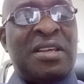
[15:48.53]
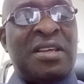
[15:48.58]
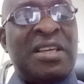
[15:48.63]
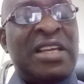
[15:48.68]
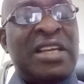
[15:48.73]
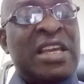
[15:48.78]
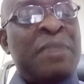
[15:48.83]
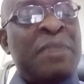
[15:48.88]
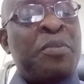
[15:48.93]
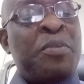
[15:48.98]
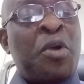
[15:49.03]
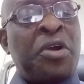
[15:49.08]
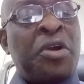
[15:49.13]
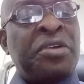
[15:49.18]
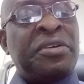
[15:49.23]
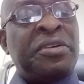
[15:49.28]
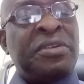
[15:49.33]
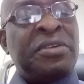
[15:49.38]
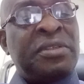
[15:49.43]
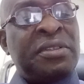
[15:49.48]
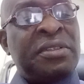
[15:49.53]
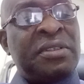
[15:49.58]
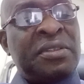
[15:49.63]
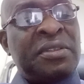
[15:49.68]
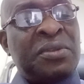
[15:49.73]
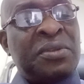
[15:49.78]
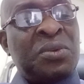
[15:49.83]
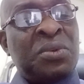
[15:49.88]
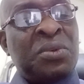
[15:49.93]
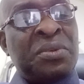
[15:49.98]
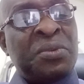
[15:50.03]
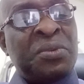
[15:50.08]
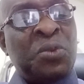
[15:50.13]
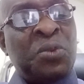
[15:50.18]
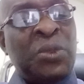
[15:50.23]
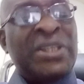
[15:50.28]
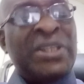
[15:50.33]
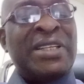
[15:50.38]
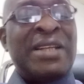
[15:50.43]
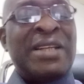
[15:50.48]
he keep on
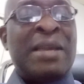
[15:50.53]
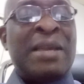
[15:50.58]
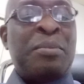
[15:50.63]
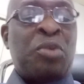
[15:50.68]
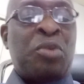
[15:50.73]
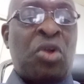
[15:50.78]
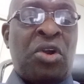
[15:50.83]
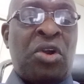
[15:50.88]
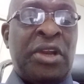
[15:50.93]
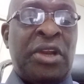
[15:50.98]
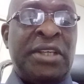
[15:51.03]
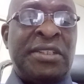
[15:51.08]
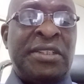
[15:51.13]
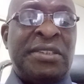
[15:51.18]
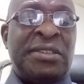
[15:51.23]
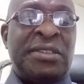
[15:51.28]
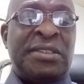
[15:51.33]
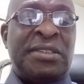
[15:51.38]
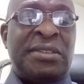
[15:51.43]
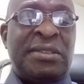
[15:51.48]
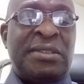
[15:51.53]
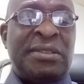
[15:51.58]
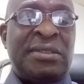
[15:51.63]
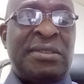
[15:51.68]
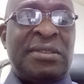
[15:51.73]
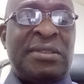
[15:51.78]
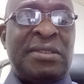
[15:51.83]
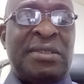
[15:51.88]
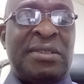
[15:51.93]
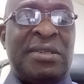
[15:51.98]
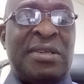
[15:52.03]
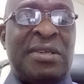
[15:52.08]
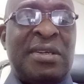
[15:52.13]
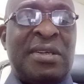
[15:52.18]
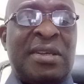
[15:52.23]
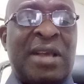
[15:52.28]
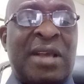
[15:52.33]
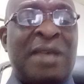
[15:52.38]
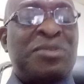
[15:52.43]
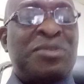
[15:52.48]
with name callings.
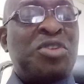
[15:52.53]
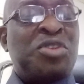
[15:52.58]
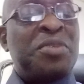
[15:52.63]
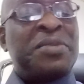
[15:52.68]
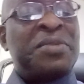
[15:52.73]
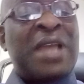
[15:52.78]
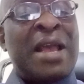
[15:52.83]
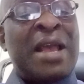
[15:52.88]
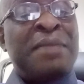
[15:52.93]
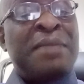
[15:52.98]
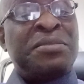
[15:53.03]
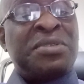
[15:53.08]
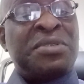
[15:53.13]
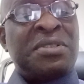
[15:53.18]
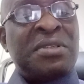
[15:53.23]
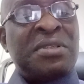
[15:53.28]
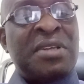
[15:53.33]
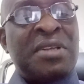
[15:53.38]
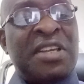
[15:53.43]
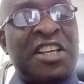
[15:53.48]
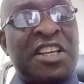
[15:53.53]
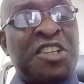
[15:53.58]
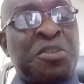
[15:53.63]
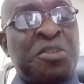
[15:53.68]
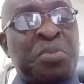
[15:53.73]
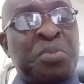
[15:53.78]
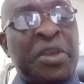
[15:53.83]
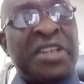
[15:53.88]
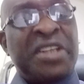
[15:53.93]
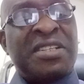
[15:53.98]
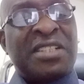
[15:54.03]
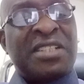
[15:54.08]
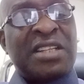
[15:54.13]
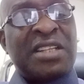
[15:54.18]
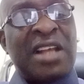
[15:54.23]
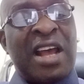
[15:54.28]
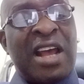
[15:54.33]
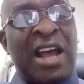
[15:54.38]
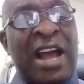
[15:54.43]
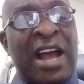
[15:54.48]
And sometimes he
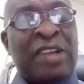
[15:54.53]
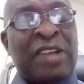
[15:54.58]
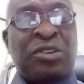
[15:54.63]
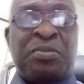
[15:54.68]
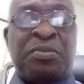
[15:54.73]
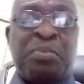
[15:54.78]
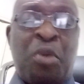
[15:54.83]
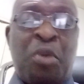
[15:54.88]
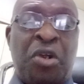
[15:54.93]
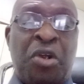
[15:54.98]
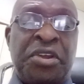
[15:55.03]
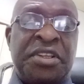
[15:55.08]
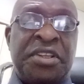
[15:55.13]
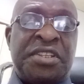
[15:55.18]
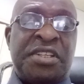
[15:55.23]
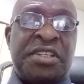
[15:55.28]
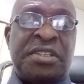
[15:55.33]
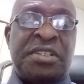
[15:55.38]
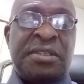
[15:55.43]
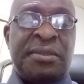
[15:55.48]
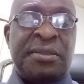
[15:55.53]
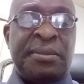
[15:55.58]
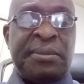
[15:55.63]
speaks out of point